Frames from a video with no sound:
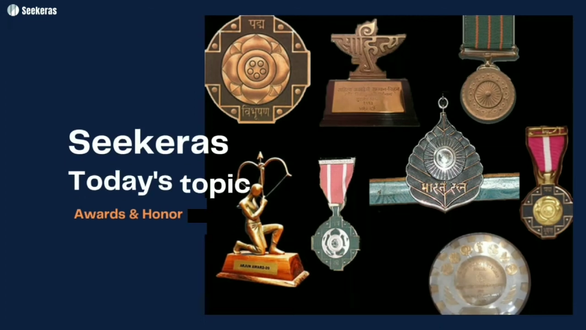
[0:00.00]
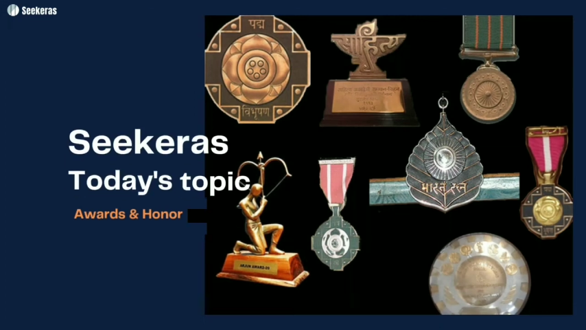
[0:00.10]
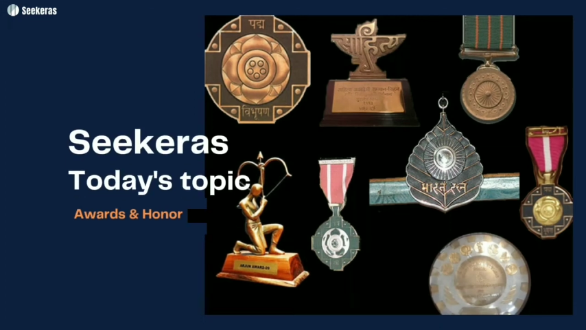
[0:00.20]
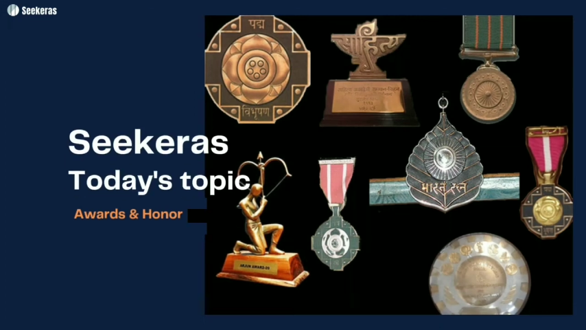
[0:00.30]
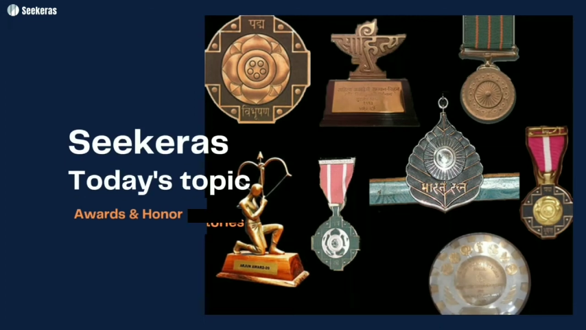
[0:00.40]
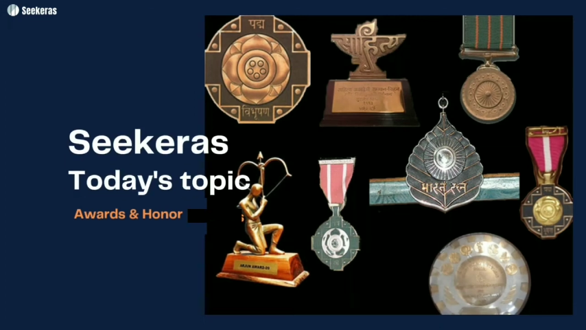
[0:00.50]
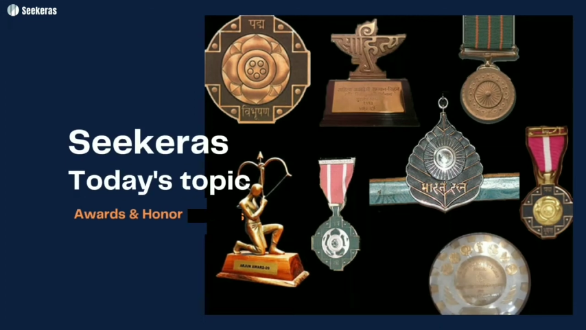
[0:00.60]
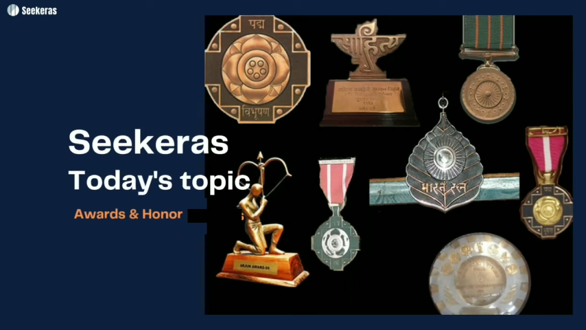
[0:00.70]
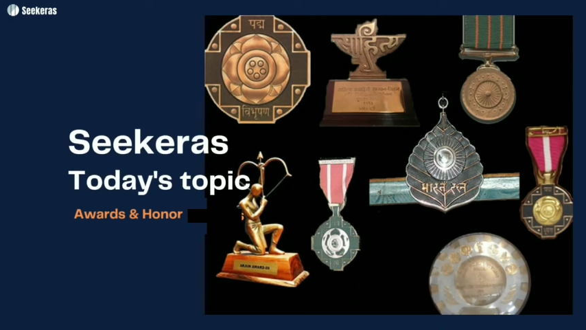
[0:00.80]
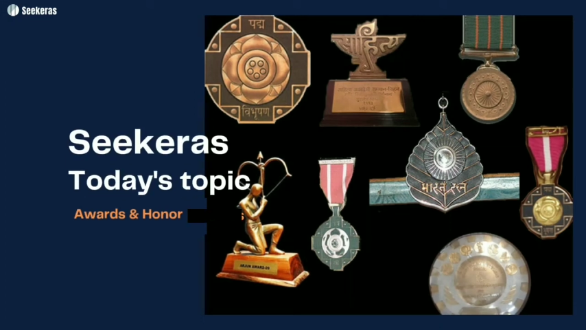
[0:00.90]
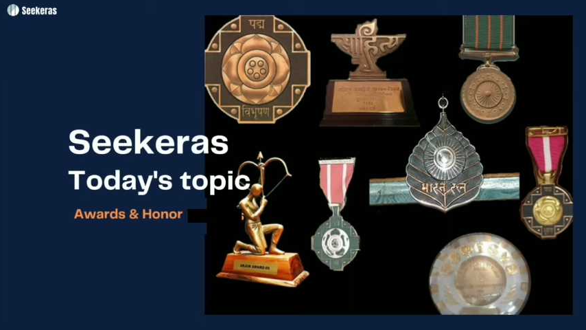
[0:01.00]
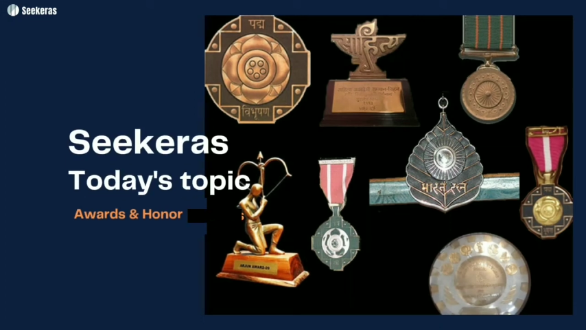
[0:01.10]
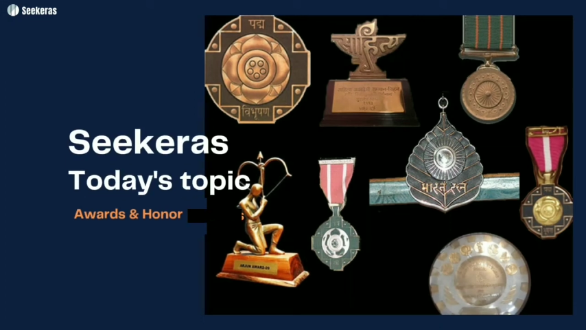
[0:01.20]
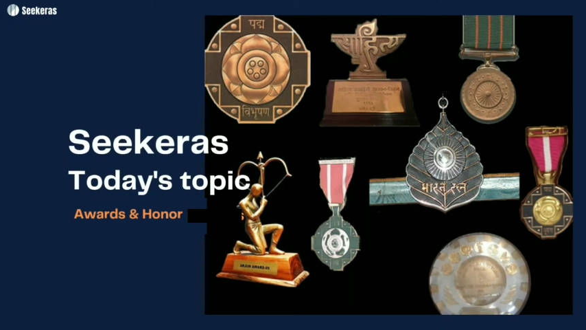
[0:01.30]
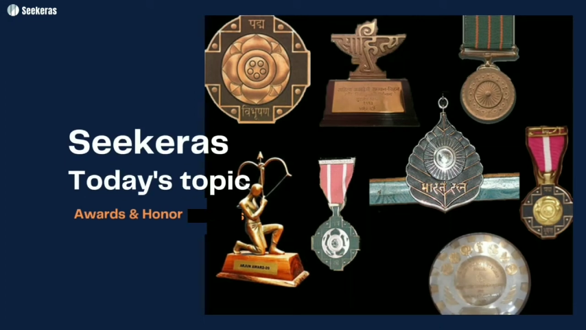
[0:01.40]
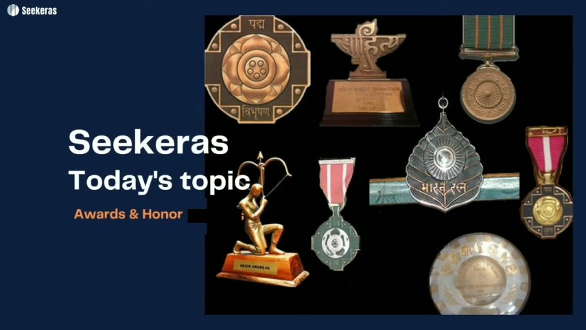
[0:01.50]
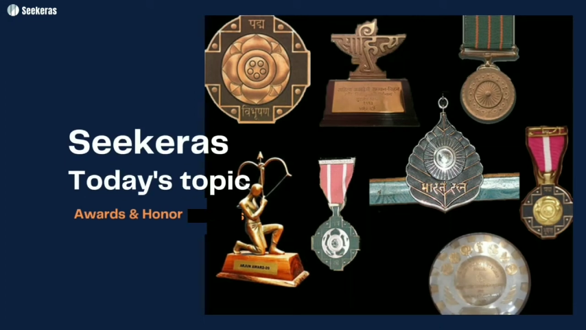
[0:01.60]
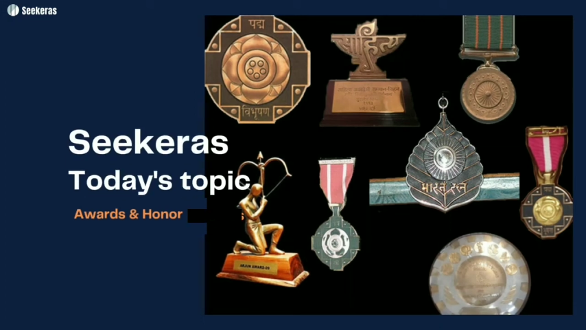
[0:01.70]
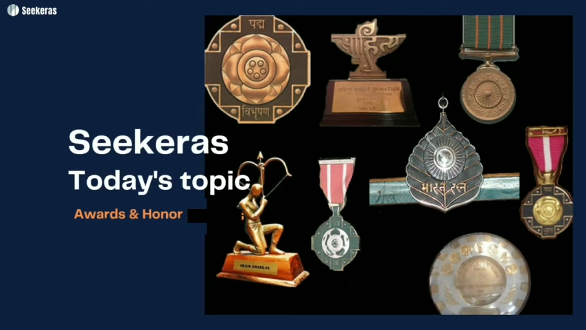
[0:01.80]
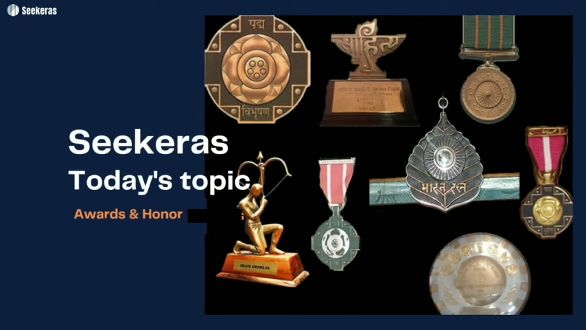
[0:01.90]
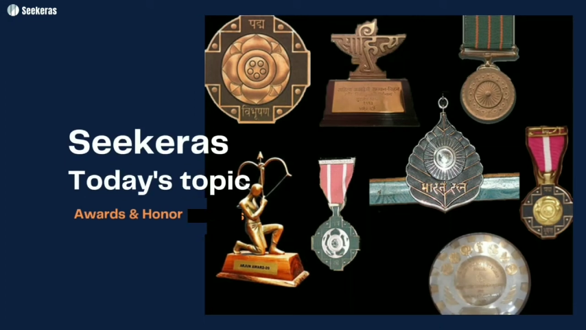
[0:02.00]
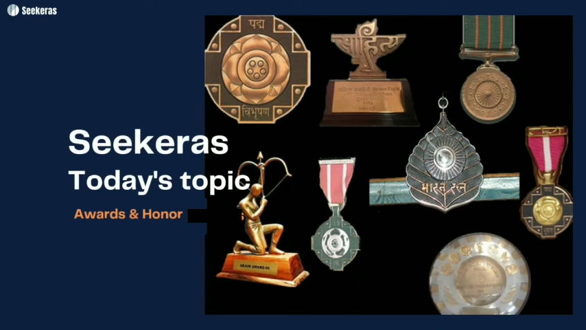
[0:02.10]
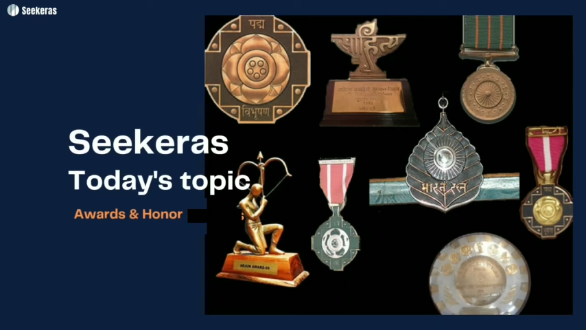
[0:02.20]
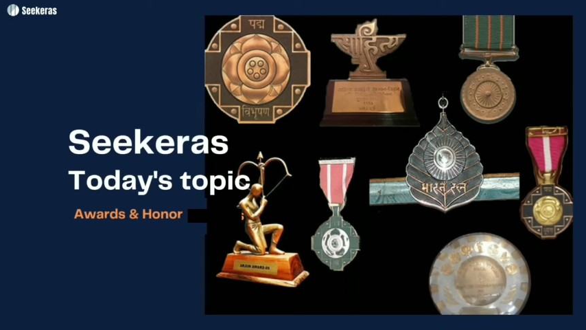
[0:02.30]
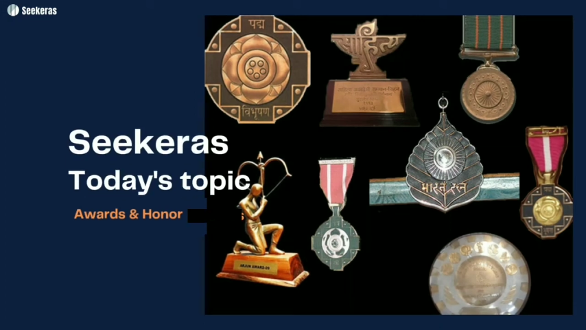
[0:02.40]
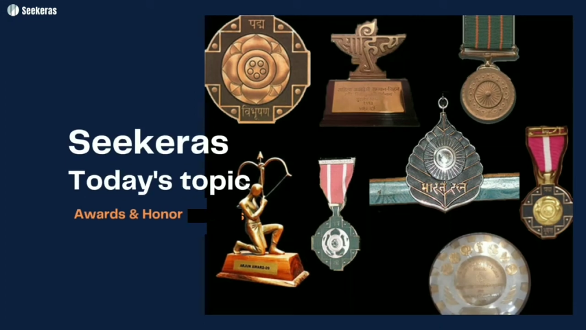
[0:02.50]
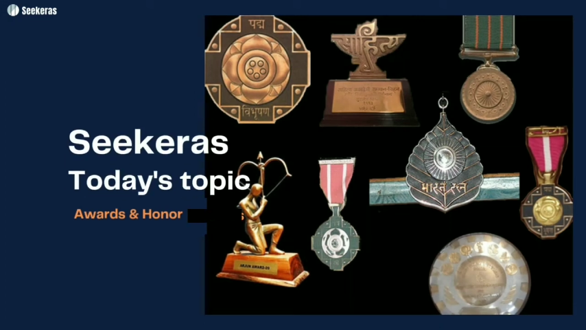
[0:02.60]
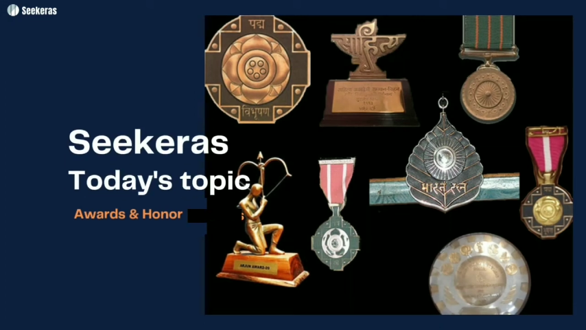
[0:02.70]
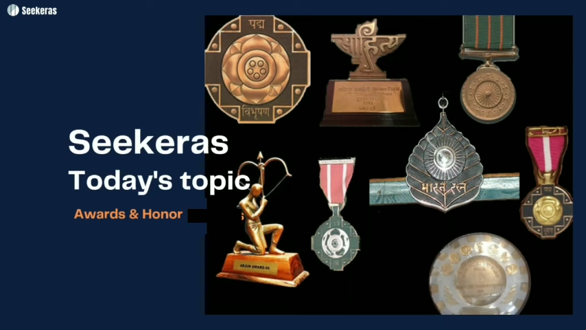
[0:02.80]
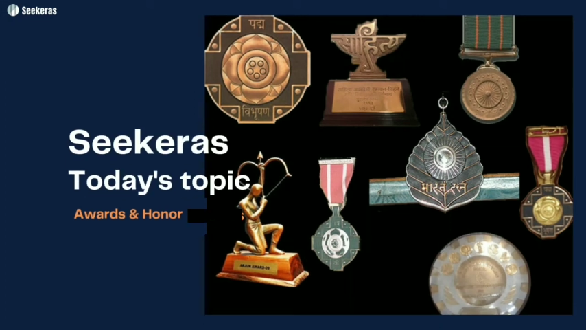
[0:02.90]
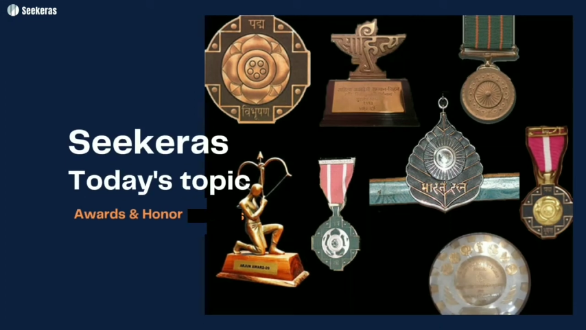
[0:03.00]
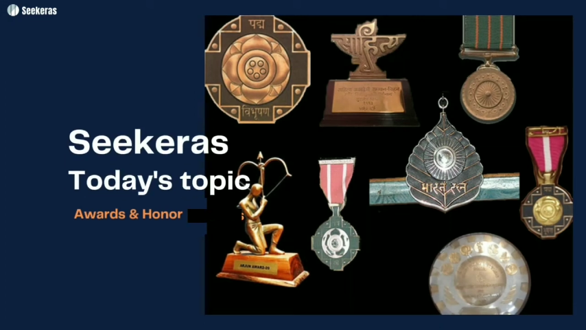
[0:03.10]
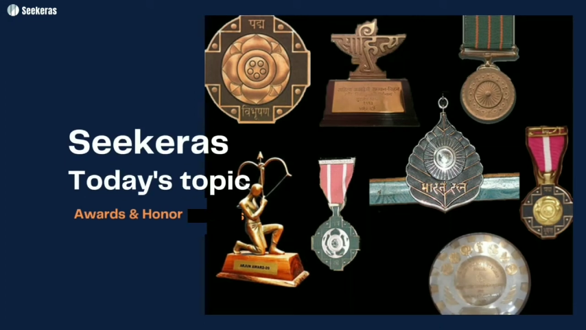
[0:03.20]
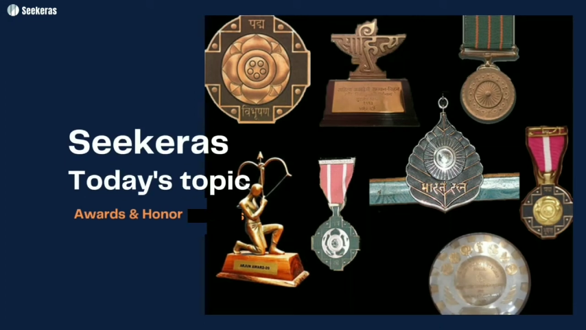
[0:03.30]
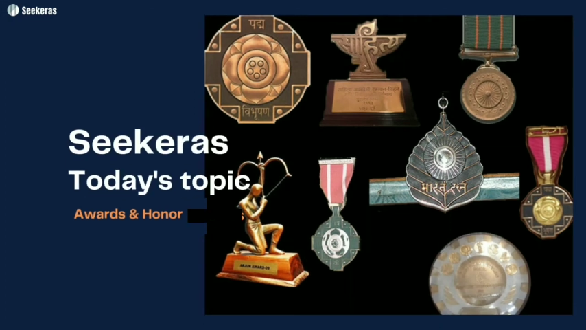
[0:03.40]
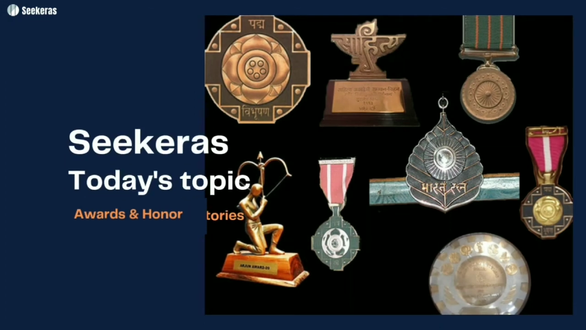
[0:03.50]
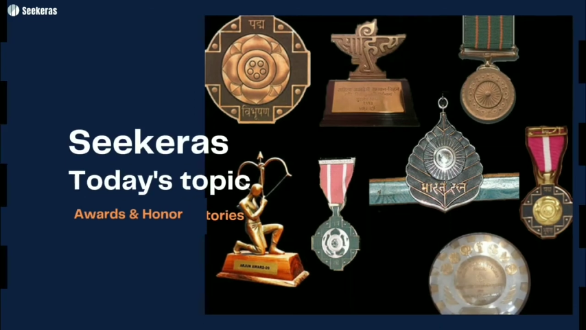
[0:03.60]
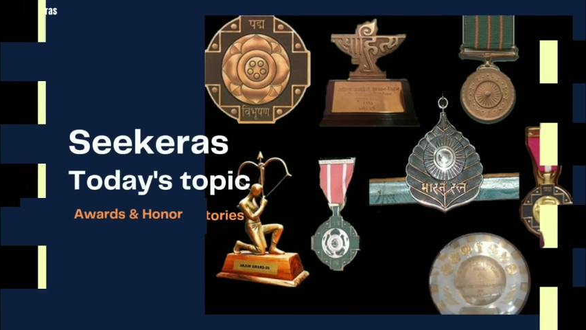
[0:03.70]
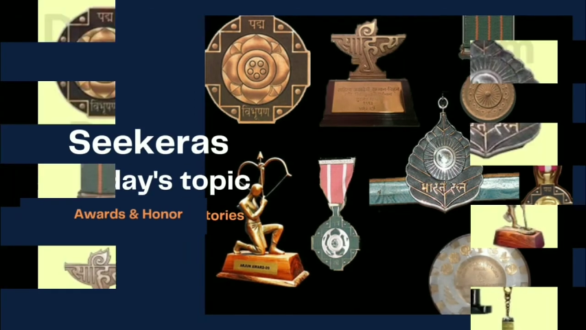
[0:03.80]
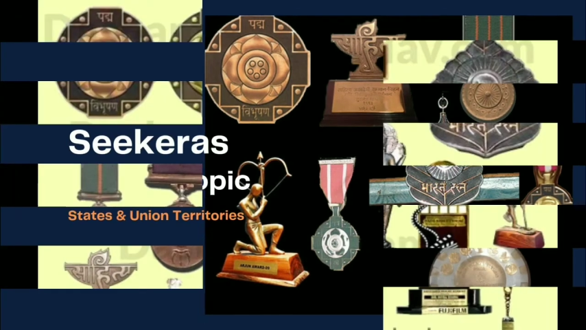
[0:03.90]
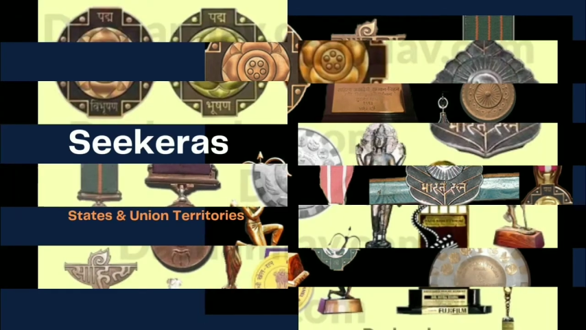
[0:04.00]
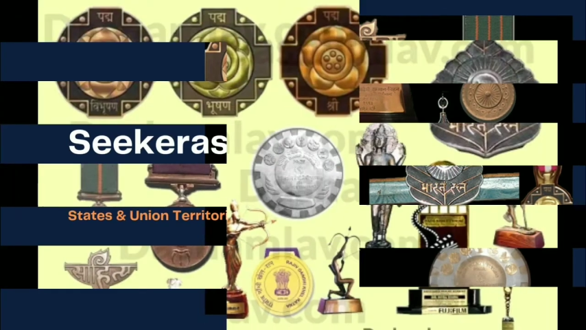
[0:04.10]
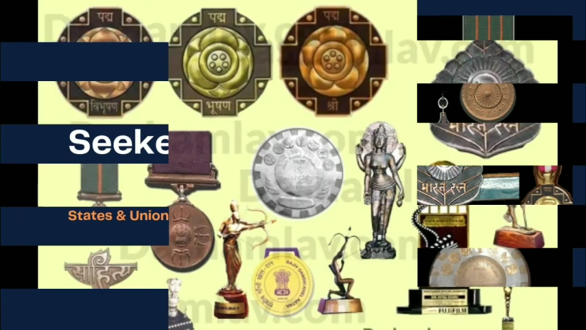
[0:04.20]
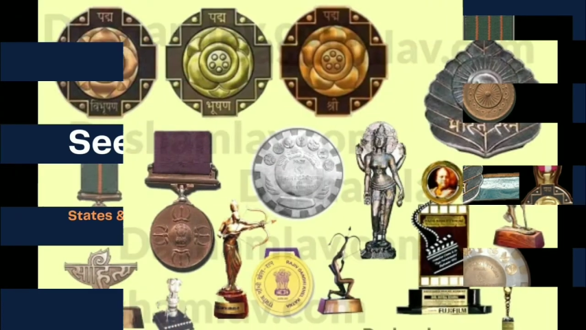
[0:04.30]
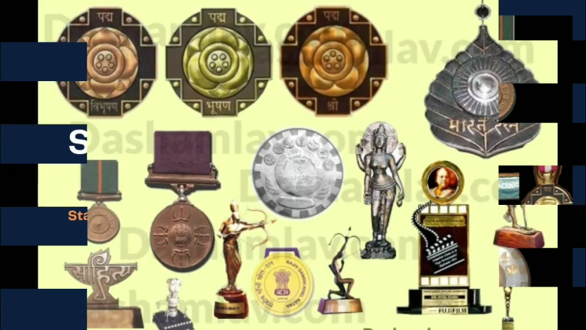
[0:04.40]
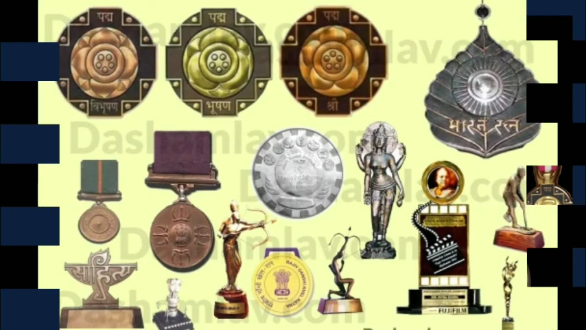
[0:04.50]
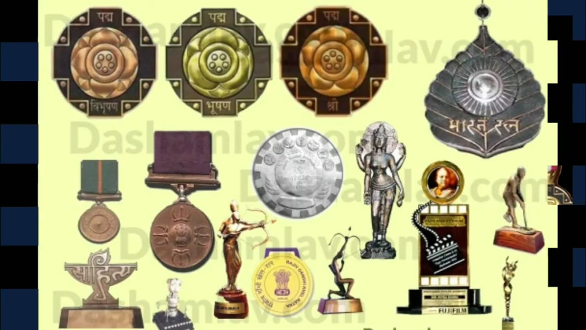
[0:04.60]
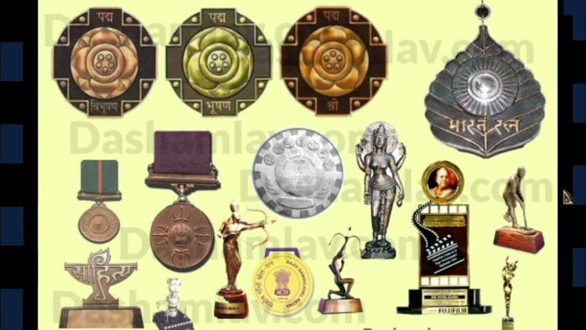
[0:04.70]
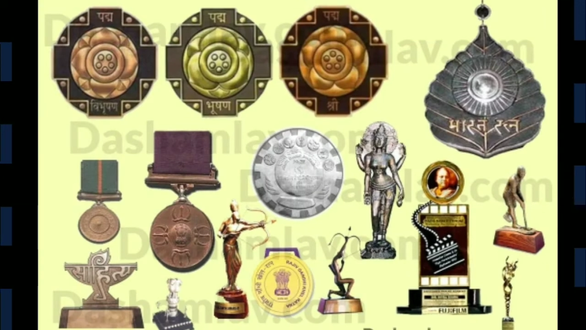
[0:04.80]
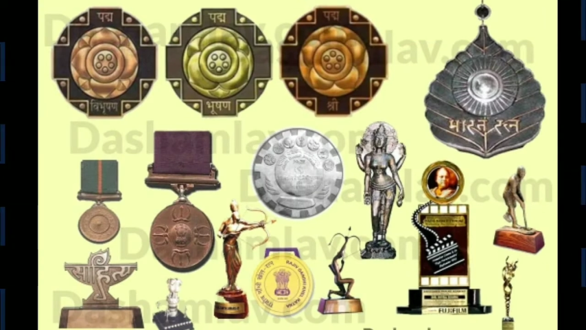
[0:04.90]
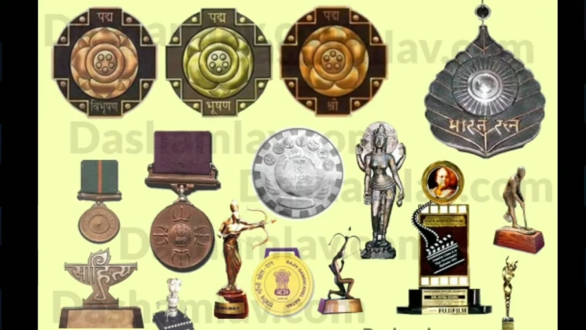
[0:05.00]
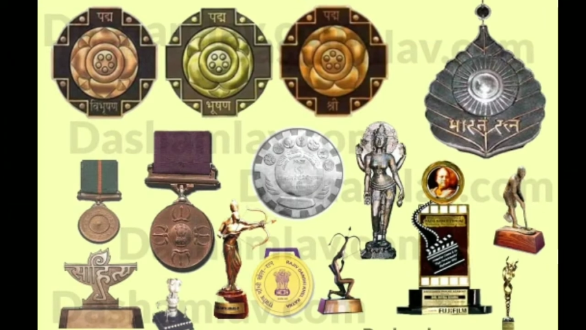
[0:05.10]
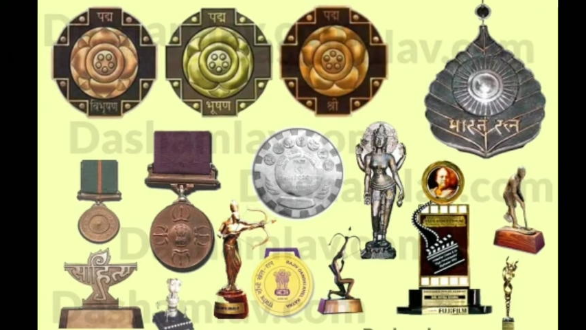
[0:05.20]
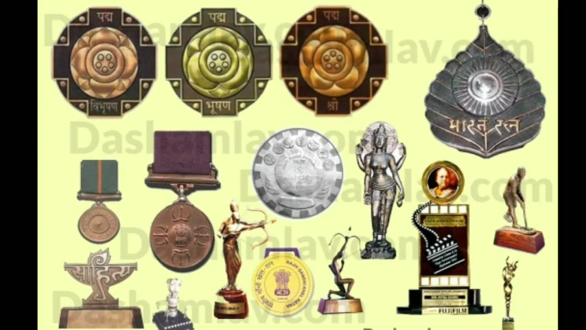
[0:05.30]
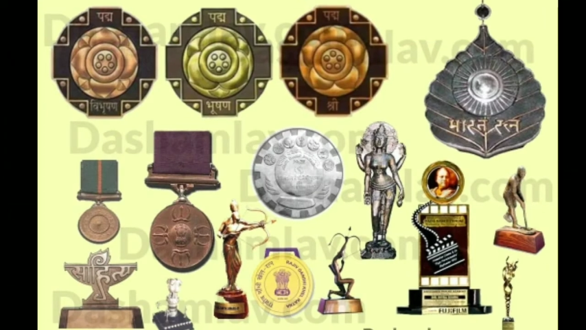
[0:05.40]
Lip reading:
[unreadable: no face in view]